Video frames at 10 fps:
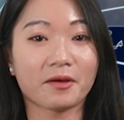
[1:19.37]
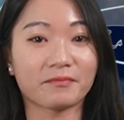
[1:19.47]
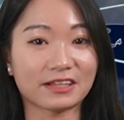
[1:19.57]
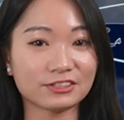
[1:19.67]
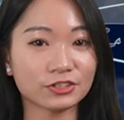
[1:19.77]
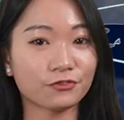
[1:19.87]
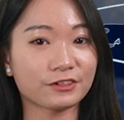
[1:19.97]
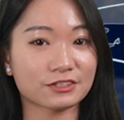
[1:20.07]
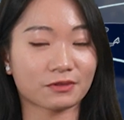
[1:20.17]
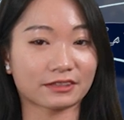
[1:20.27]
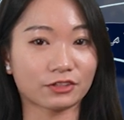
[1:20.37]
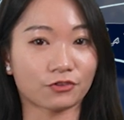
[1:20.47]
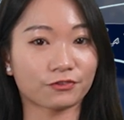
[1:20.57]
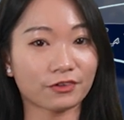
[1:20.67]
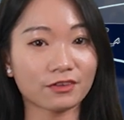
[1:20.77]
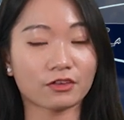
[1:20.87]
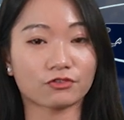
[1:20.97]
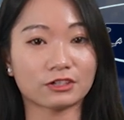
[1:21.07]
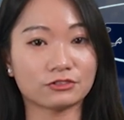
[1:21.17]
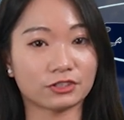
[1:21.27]
Malaysia's first quarter of
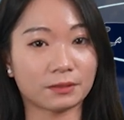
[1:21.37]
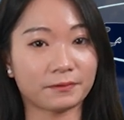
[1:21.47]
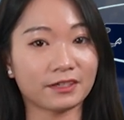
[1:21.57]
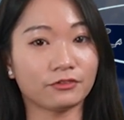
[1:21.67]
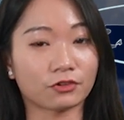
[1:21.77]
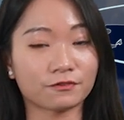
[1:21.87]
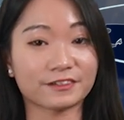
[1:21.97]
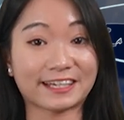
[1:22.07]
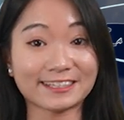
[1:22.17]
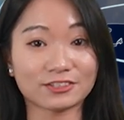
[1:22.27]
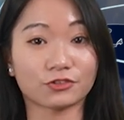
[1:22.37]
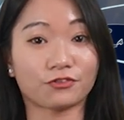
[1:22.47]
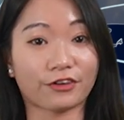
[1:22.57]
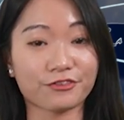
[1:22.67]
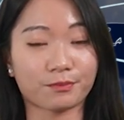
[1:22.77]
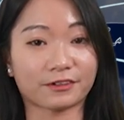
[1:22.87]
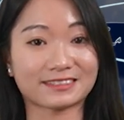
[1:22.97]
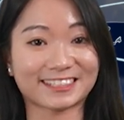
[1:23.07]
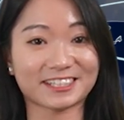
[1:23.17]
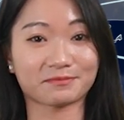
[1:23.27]
2023 GDP growth is to 5.6%